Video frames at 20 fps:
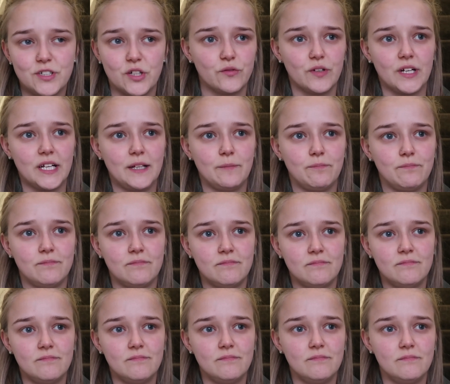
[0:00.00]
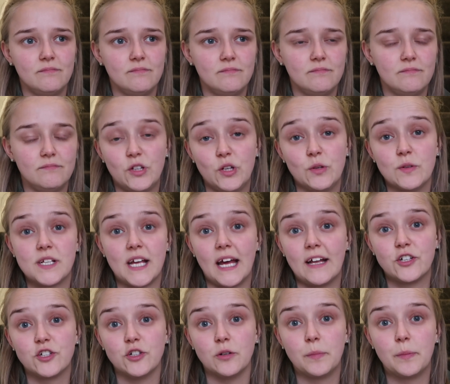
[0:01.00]
Don't really use
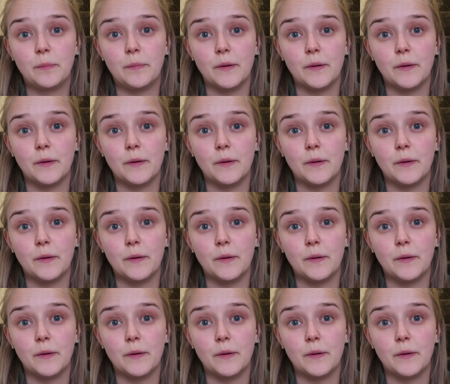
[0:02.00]
ketchup,